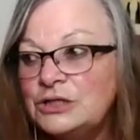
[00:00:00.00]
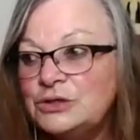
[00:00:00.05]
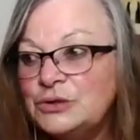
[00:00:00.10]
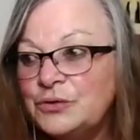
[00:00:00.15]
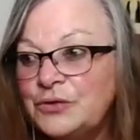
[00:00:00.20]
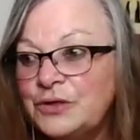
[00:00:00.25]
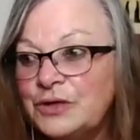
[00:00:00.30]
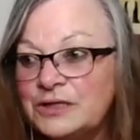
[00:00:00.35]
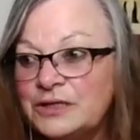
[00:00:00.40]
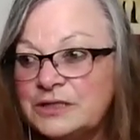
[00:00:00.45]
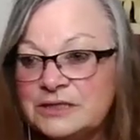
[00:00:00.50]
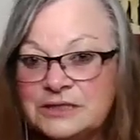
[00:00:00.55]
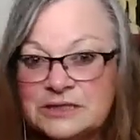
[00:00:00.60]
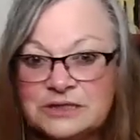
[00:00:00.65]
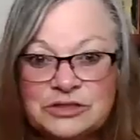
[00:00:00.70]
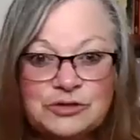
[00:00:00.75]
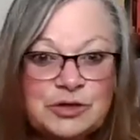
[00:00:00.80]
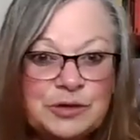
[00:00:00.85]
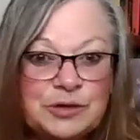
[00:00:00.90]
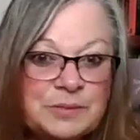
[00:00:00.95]
I still think
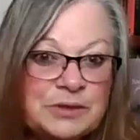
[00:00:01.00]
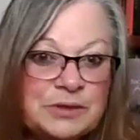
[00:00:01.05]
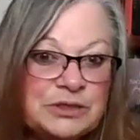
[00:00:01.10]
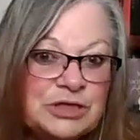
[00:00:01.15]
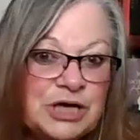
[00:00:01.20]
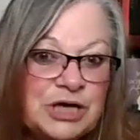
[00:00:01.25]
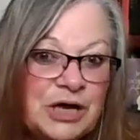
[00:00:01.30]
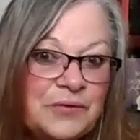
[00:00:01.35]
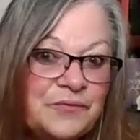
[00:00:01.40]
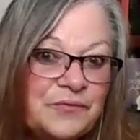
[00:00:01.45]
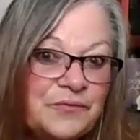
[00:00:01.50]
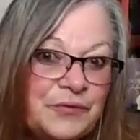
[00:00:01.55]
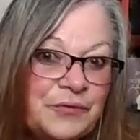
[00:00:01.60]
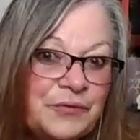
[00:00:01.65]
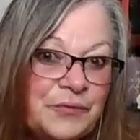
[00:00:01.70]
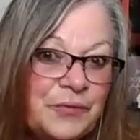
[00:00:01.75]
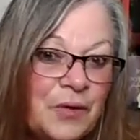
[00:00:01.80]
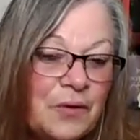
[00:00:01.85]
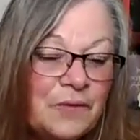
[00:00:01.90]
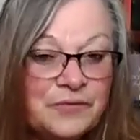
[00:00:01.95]
it's extremely
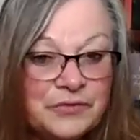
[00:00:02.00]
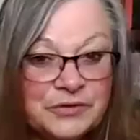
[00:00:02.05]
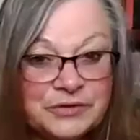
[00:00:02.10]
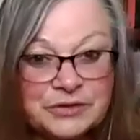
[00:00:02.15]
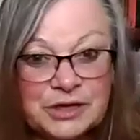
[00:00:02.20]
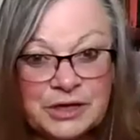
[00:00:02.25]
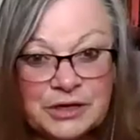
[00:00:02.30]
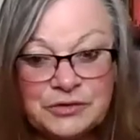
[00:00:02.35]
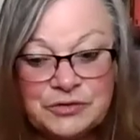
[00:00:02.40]
shameful of this